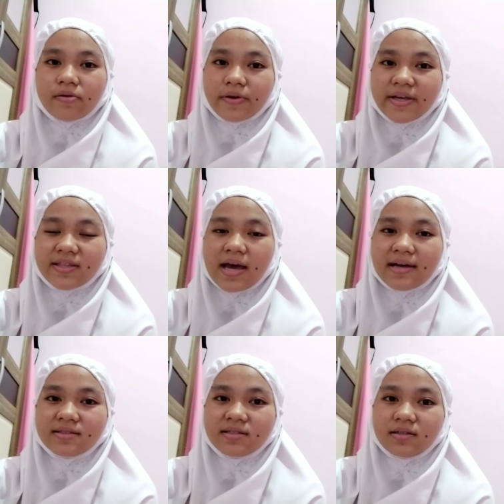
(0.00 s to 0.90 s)
rate
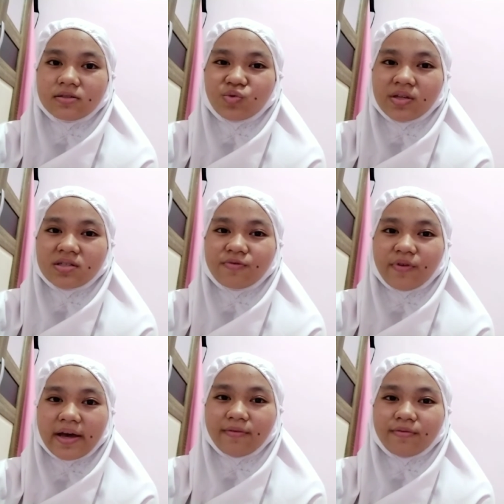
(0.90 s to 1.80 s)
until
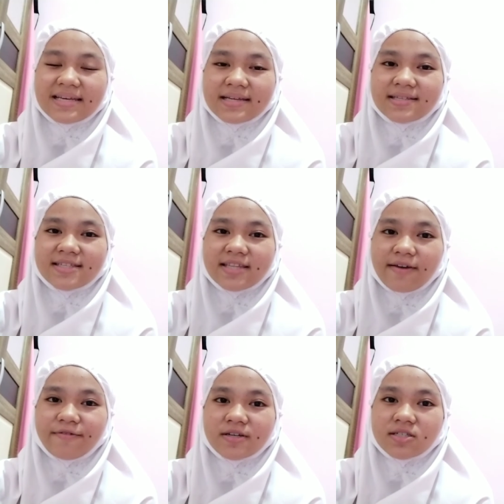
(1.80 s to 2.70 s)
25. It
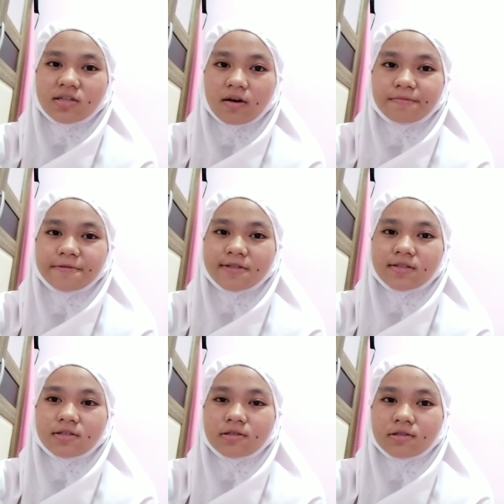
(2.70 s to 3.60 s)
never
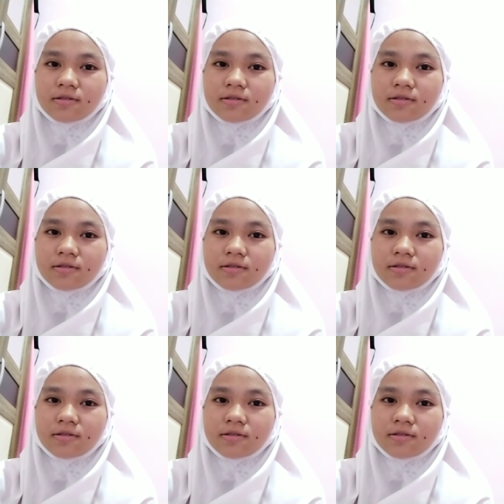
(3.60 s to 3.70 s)
stops.